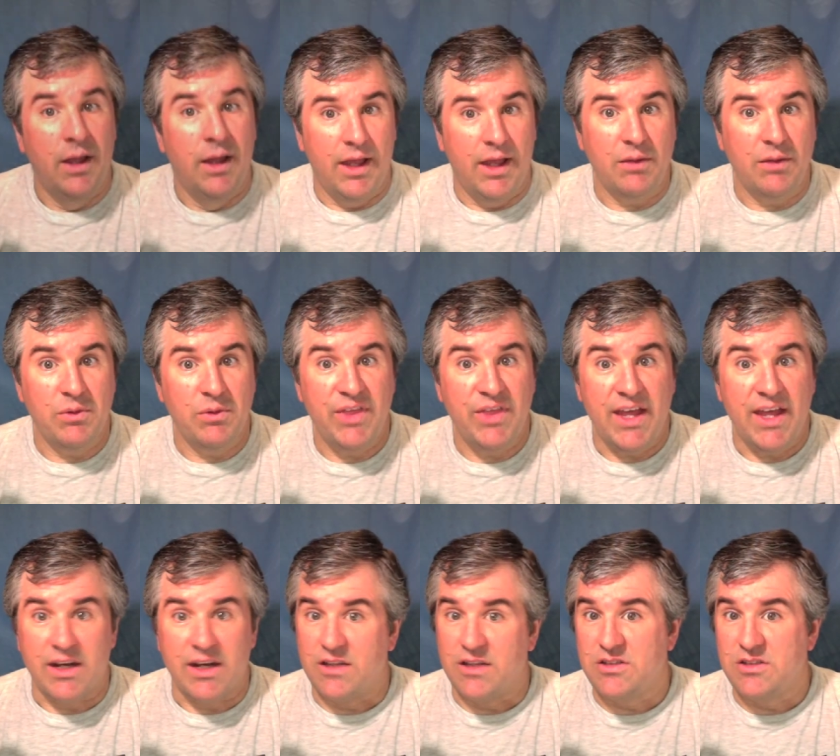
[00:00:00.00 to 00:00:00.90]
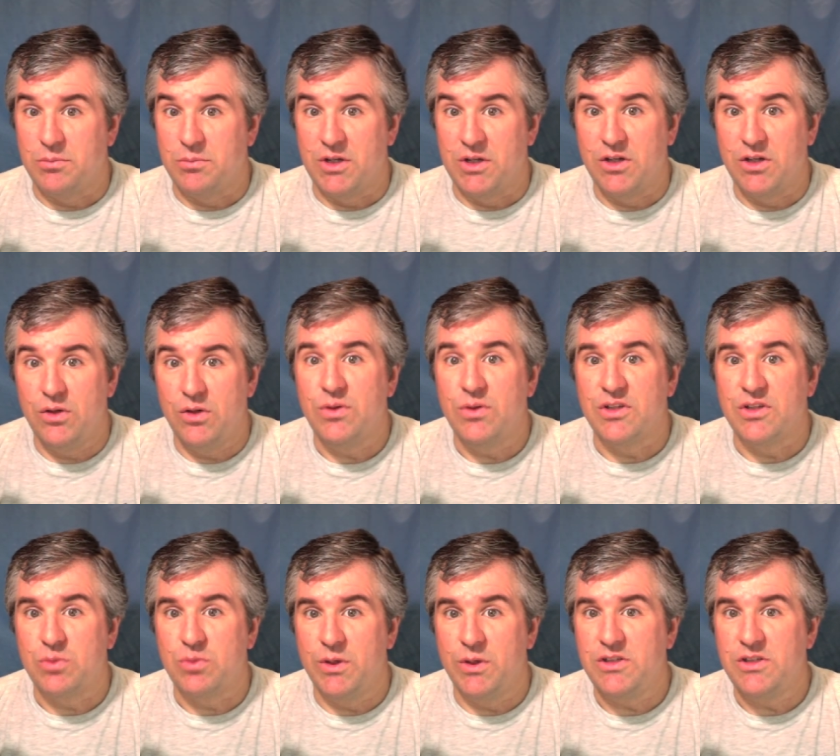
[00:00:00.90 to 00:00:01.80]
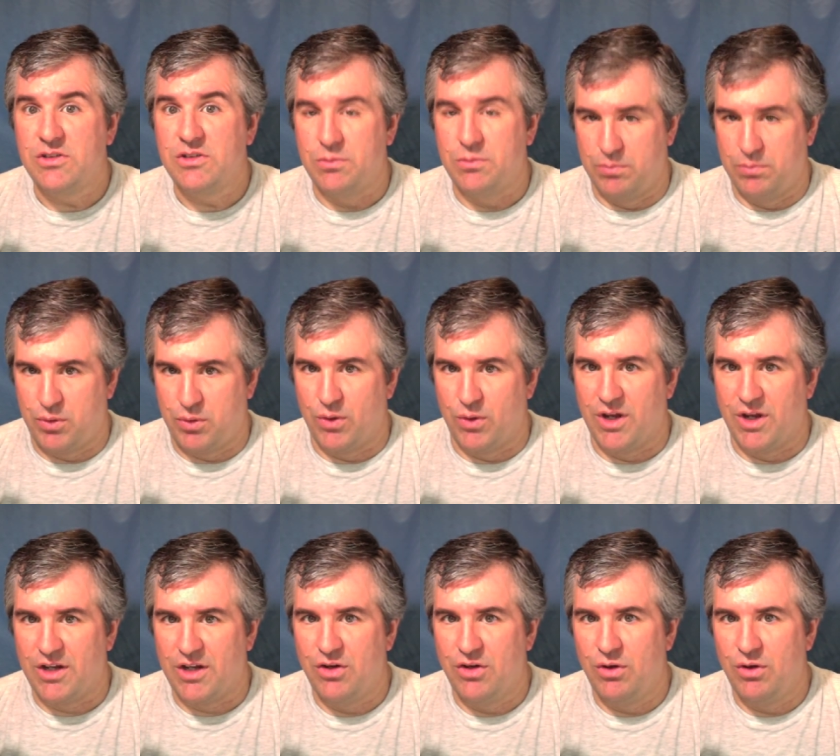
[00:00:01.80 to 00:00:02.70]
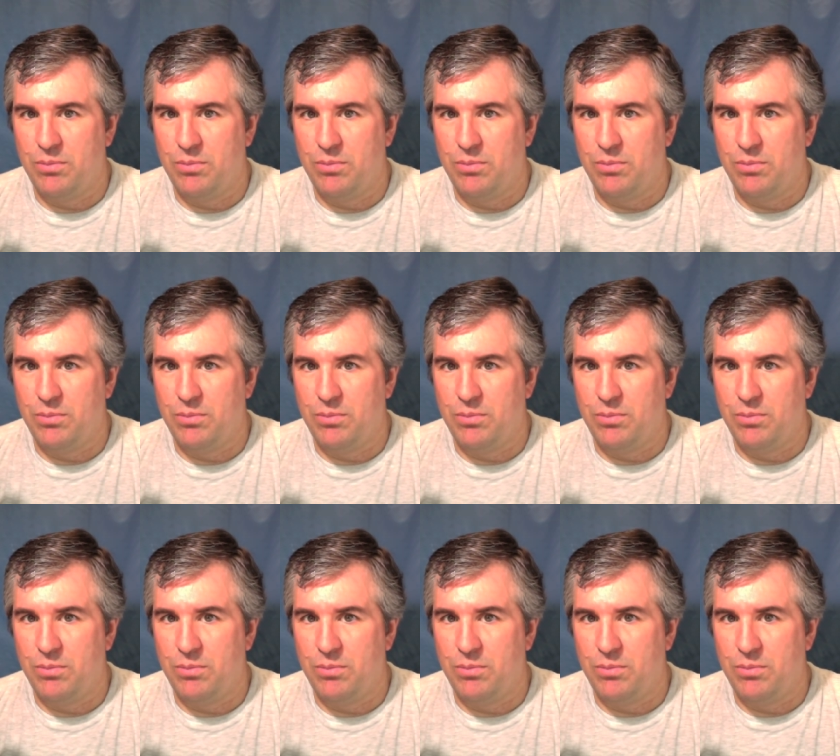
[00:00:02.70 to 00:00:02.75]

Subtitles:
And with that, I submit to you this week's Pro Yakyu